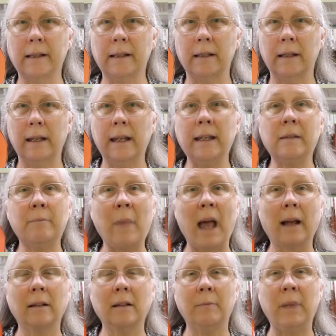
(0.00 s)
is. He's
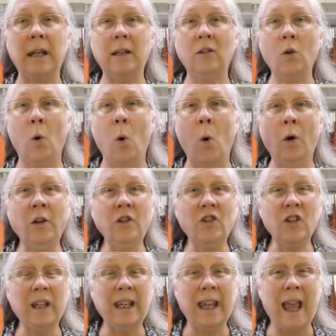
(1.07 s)
back to being
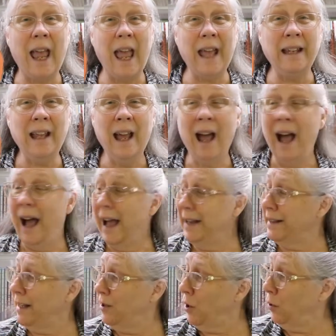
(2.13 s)
orange again.
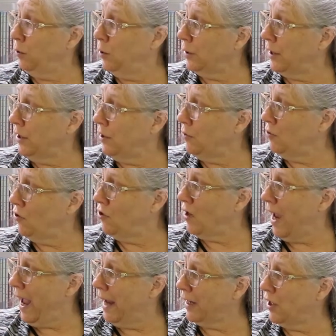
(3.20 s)
I said, well, look at you,
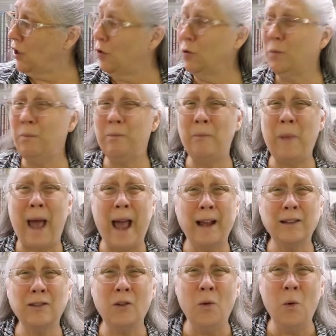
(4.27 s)
Jack. You're
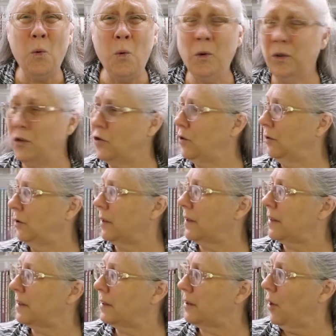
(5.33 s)
back to orange. You
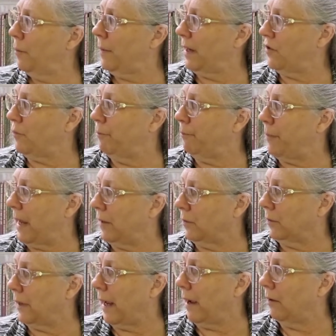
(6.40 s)
look so much
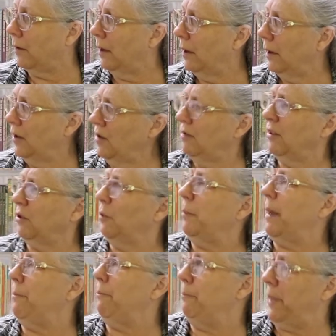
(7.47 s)
better now. You're a little
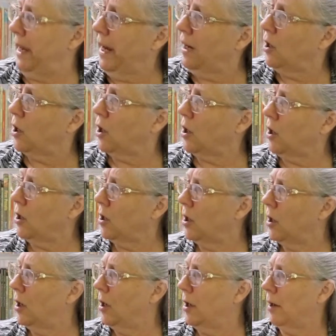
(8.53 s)
bit bigger.
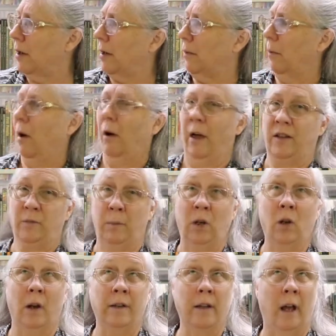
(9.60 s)
Well, that's
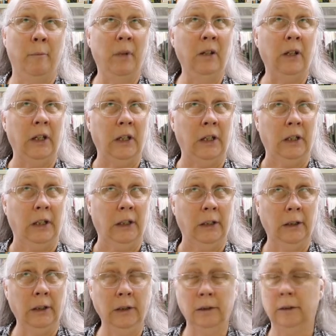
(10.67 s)
because I've been
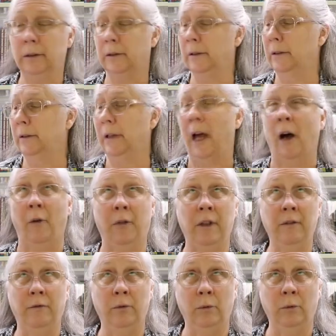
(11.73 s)
eating
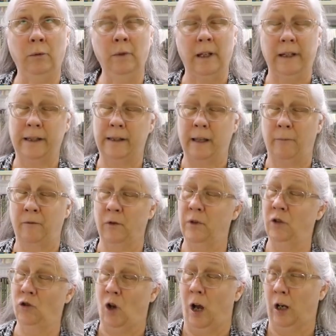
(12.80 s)
healthy food, except for
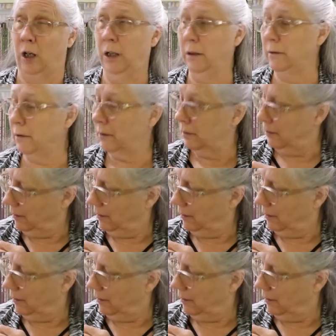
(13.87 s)
the chocolate.